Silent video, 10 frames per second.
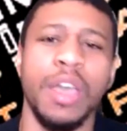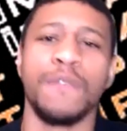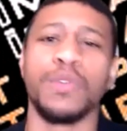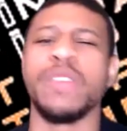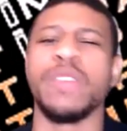
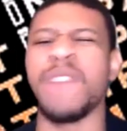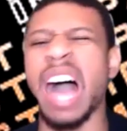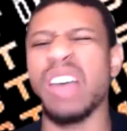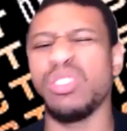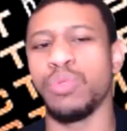for the
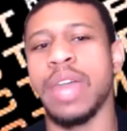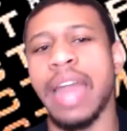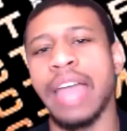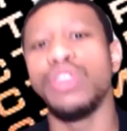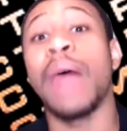value that I
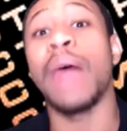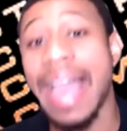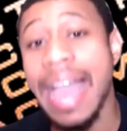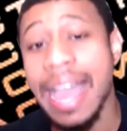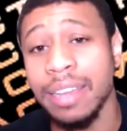knew I
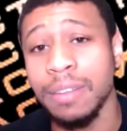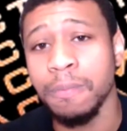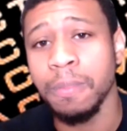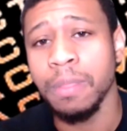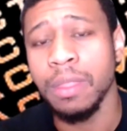had.
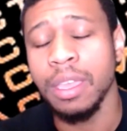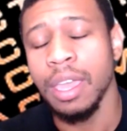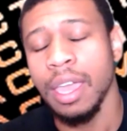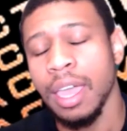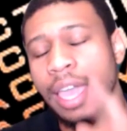
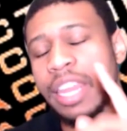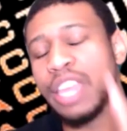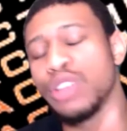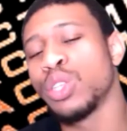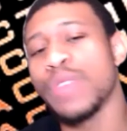And
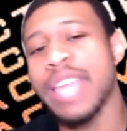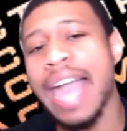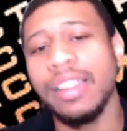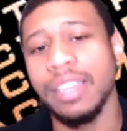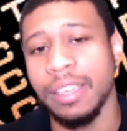here's the
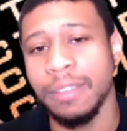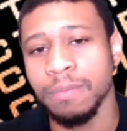reality.